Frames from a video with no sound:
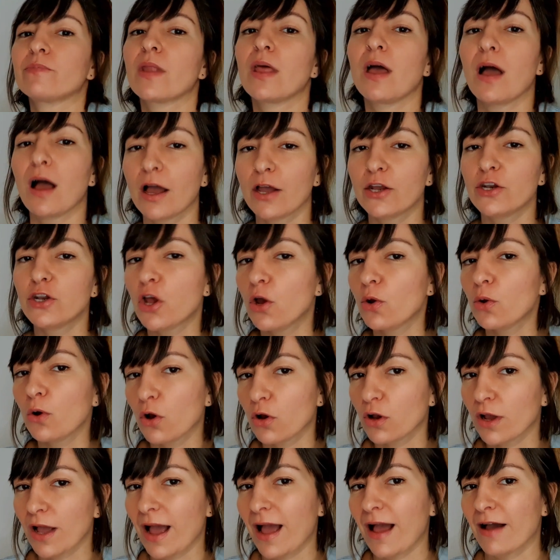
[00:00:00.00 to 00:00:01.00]
I no
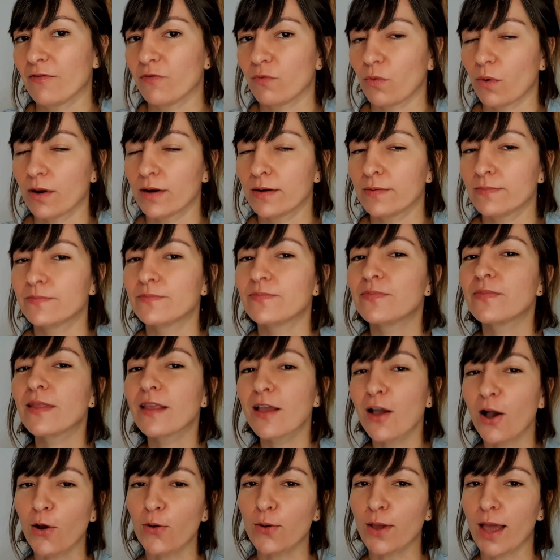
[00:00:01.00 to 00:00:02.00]
longer have one.
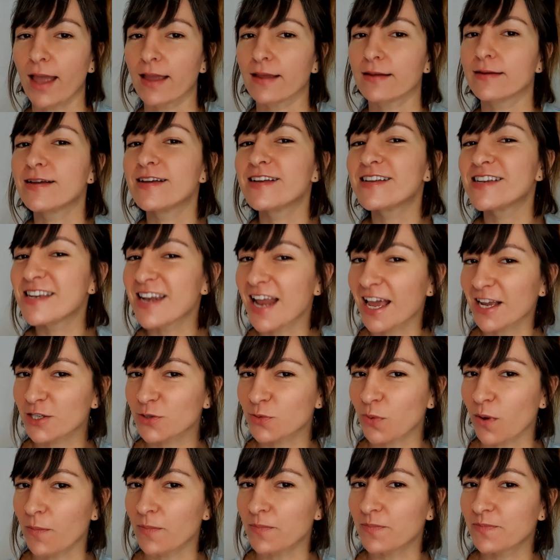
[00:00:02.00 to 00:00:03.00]
Okay, next
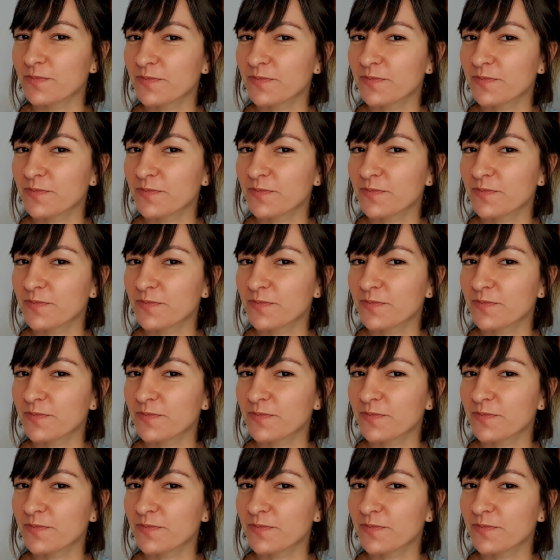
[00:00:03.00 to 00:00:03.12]
one.